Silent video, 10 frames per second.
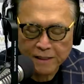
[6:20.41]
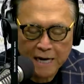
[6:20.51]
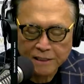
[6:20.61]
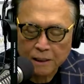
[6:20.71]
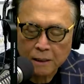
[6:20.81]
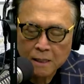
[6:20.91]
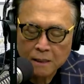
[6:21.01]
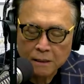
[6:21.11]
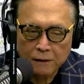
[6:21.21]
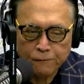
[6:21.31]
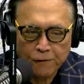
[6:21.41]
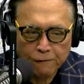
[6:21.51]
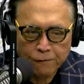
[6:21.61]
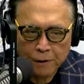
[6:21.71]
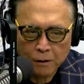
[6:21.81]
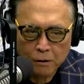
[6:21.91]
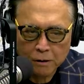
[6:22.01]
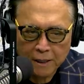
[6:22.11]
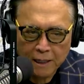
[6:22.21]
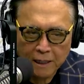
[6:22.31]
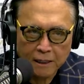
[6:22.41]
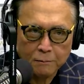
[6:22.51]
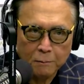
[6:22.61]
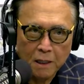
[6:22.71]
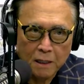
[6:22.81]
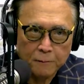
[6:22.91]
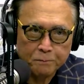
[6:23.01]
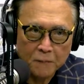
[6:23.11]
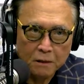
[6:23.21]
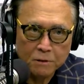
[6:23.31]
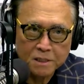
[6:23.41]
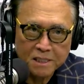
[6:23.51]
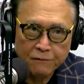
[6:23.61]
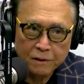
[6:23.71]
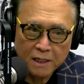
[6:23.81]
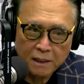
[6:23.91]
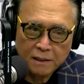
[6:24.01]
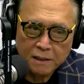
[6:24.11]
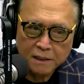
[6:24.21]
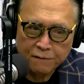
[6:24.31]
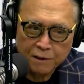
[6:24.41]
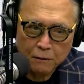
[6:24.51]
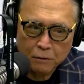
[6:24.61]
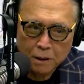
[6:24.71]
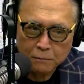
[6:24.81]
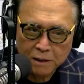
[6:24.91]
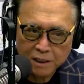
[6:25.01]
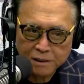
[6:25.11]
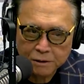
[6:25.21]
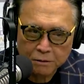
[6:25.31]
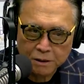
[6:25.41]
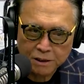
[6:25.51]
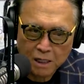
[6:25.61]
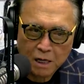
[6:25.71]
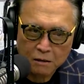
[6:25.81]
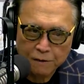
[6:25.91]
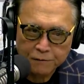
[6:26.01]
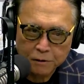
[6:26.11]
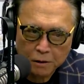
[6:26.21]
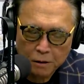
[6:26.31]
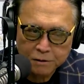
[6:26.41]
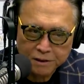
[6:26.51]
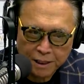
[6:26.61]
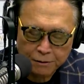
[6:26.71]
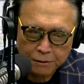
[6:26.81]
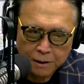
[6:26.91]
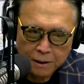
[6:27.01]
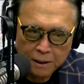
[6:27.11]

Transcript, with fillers: fantastic. You know, for an old guy like me, it was 1971 when Nixon took the dollar off the gold standard.